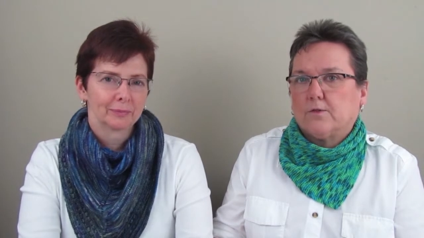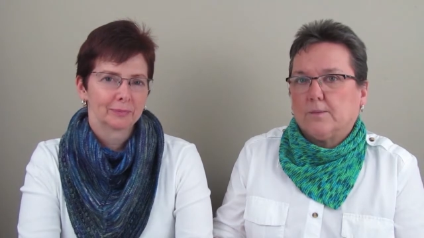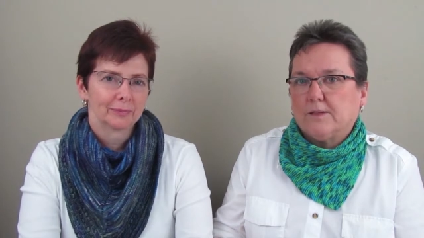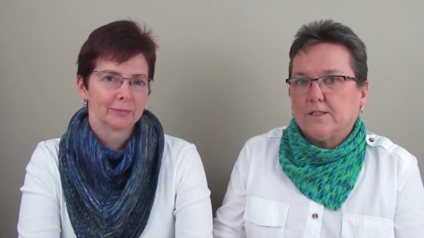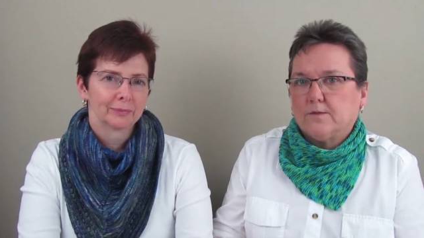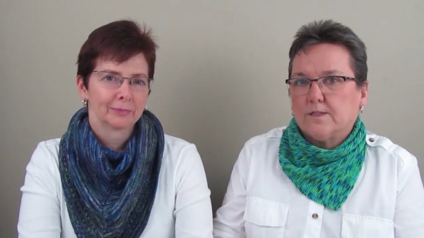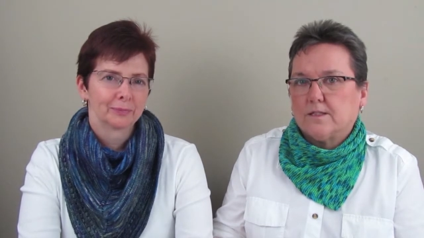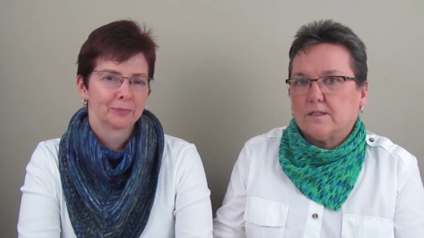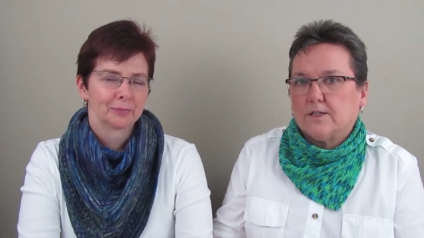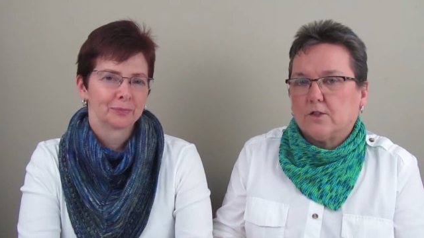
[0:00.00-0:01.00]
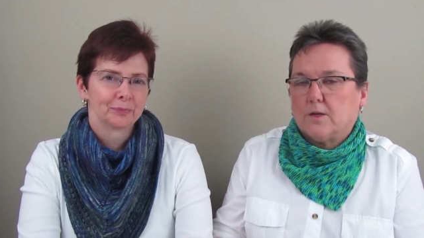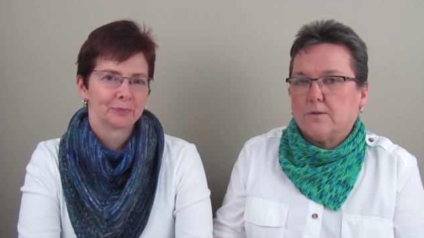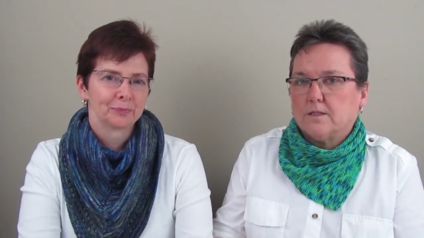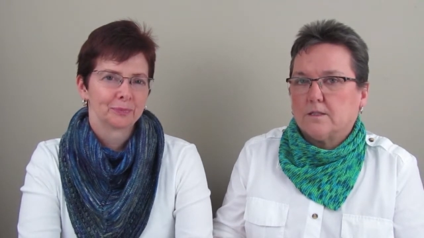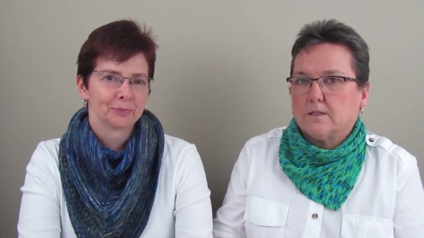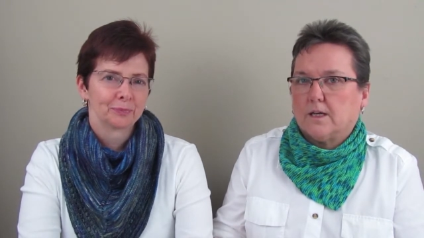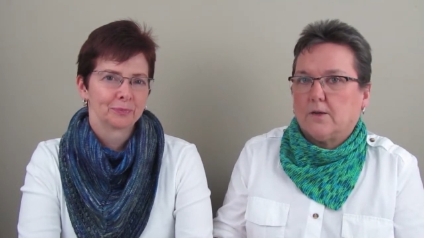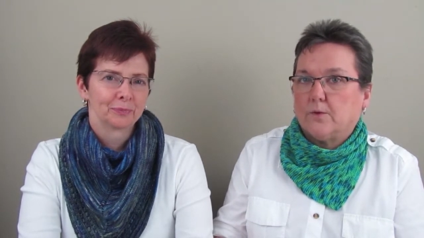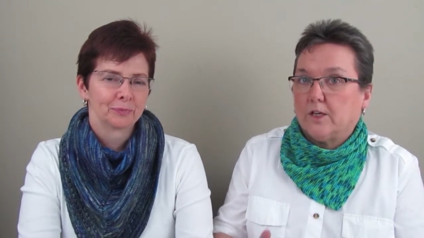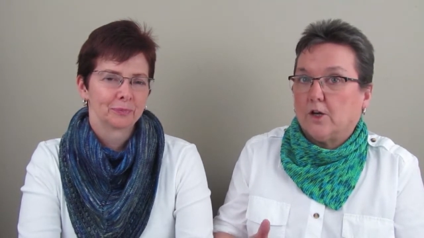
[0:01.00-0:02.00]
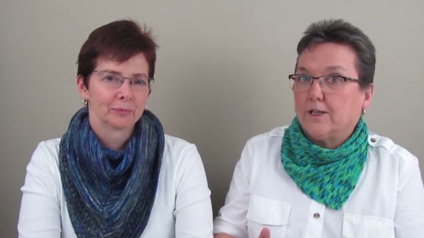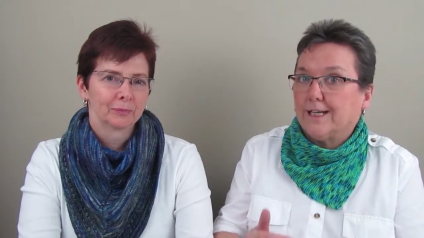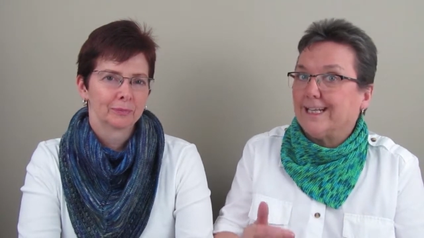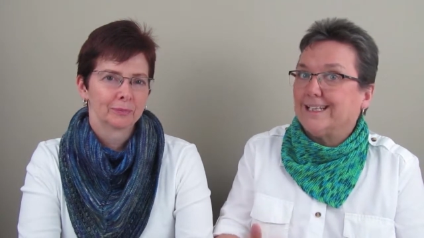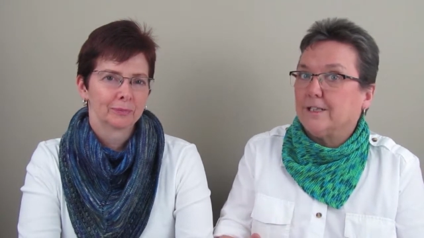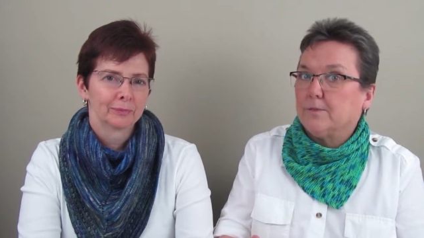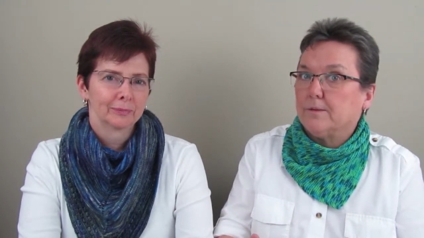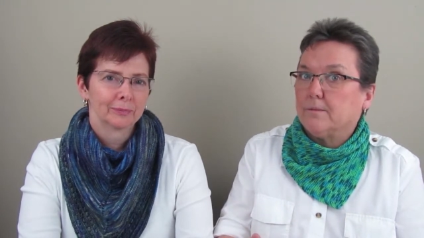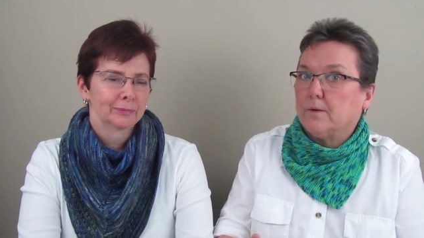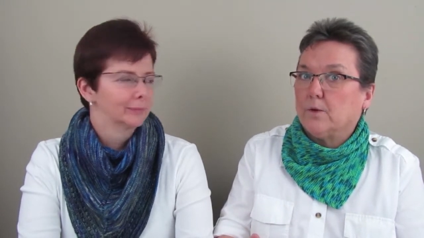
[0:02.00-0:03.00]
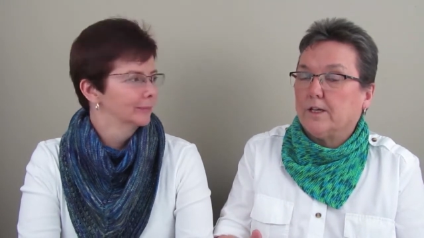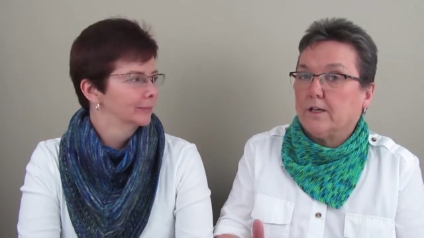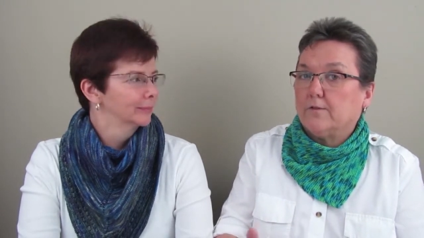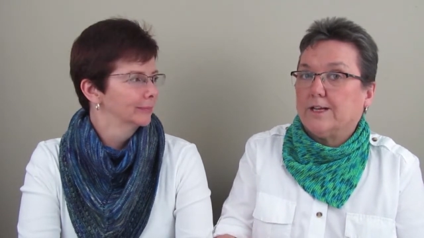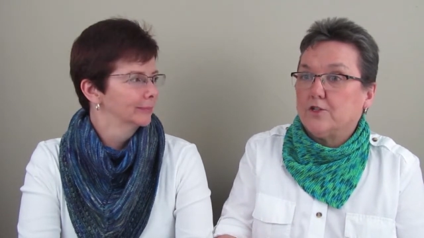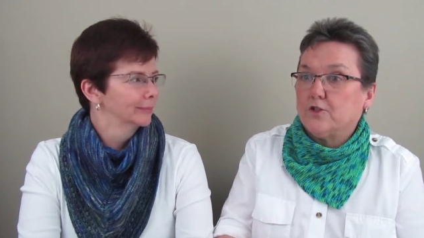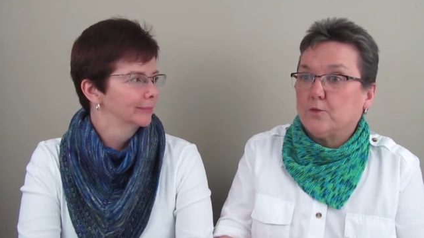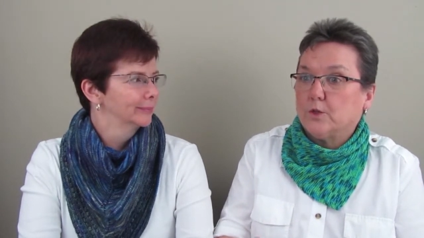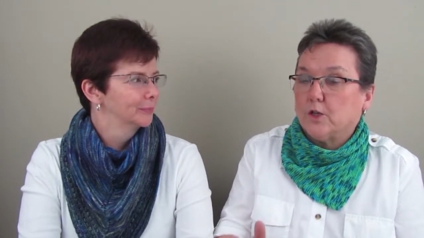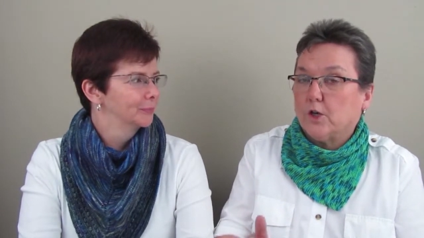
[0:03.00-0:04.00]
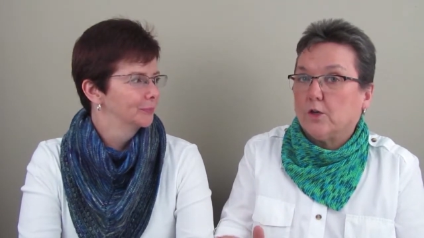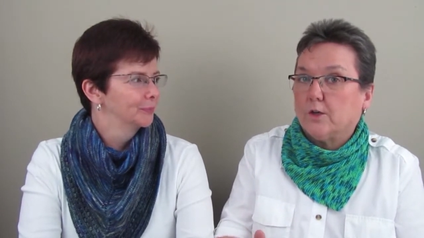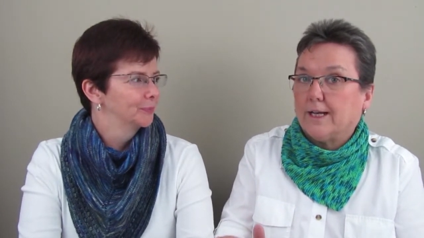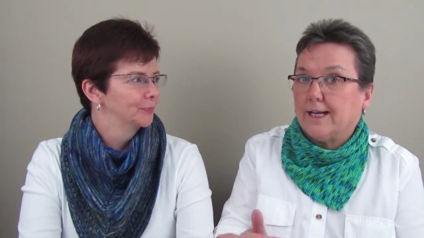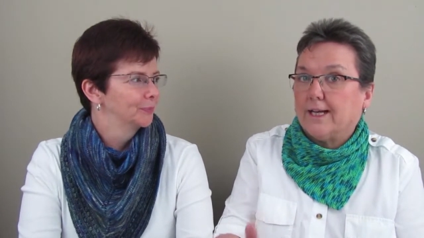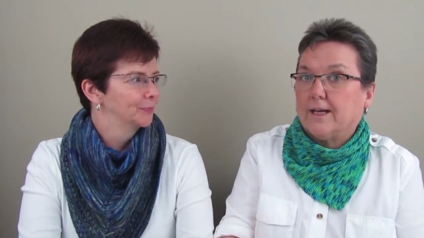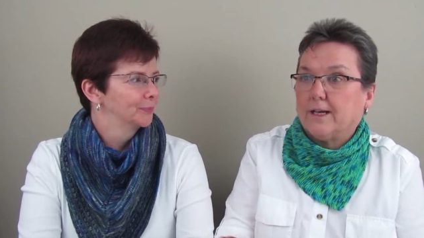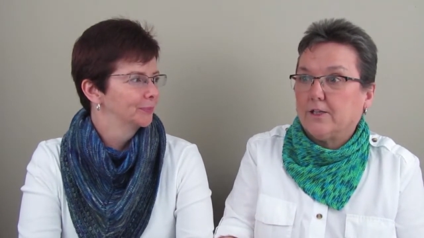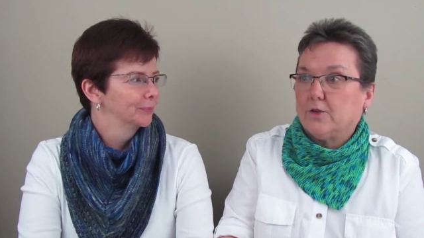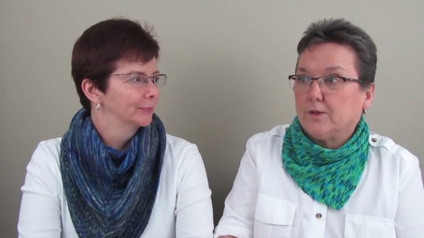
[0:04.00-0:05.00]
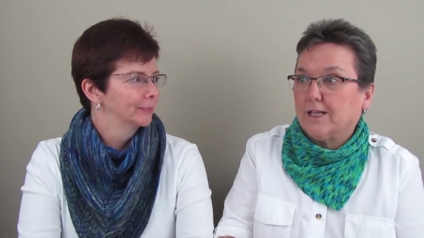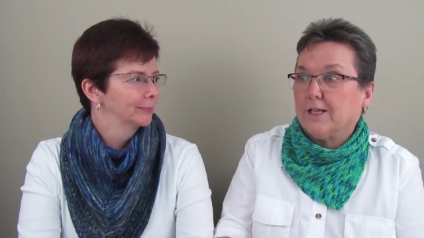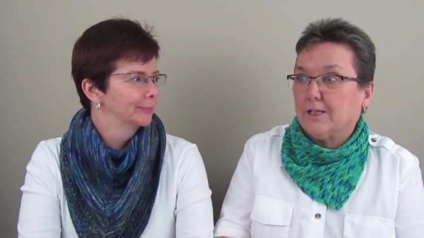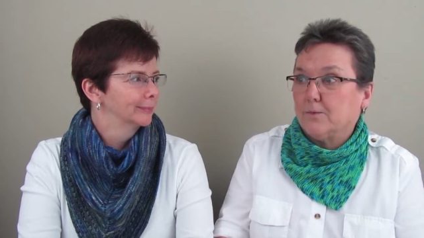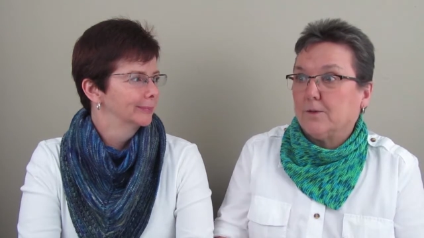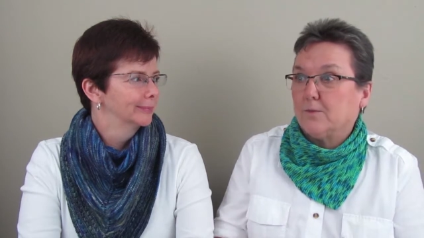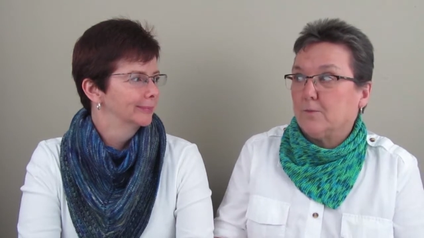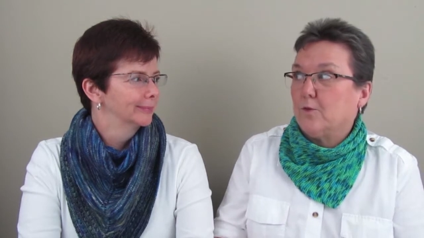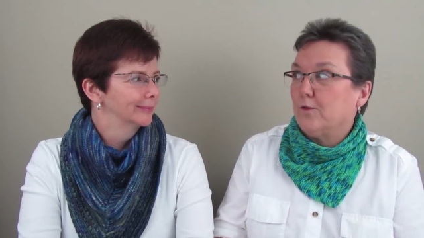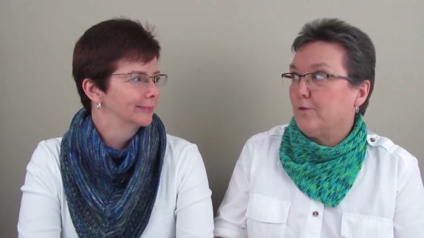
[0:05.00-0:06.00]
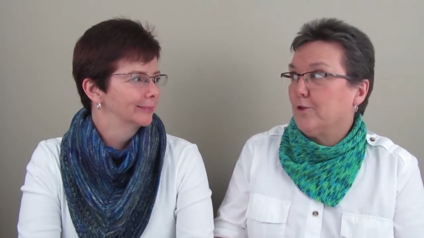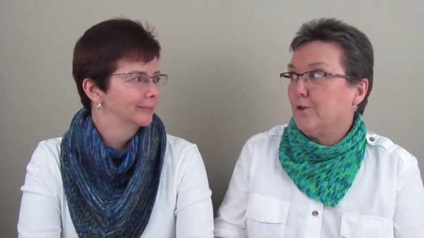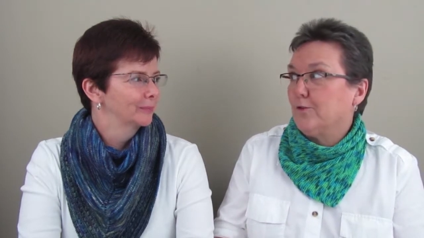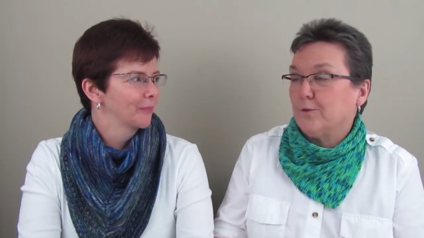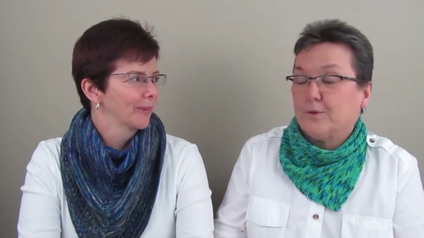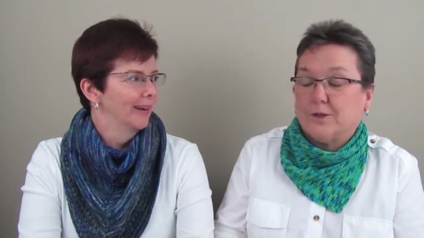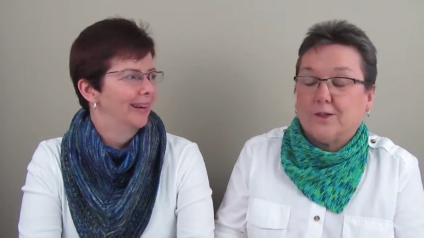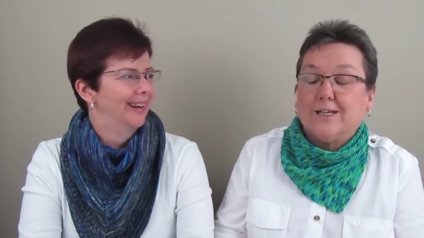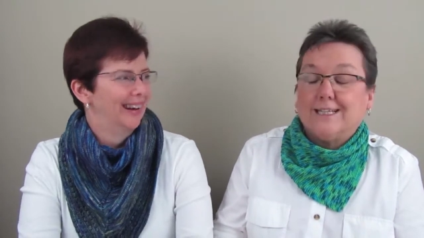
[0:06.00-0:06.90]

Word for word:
Speaker 1: a great place to visit, St. Thomas. Uh, we are getting a little bit, when at adventures, we are you know, getting a little bit more further from our